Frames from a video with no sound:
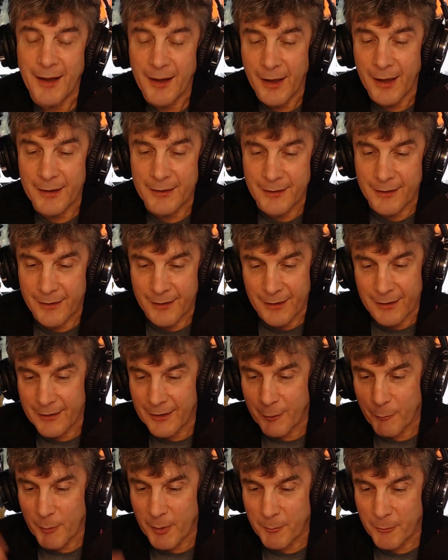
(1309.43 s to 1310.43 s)
Yeah, and
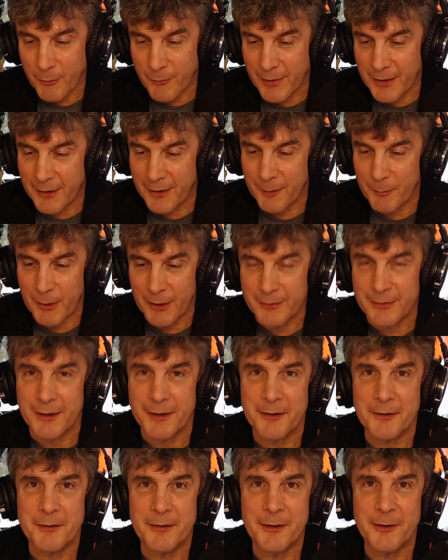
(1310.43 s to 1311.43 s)
I remember reading about
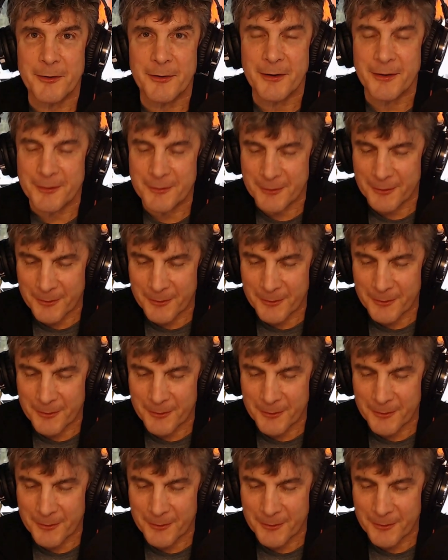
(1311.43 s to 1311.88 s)
that on the internet.